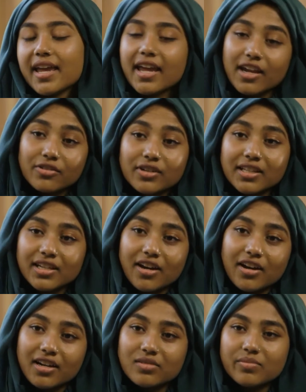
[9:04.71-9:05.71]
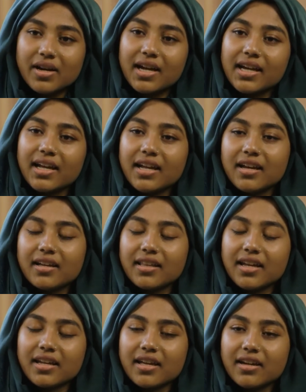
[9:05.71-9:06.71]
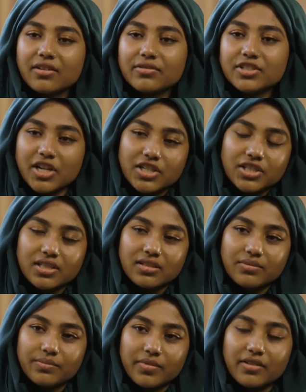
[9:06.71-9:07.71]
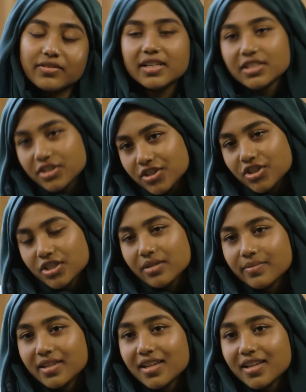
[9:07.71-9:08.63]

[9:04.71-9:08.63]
hit really hard by a rejection of an internship.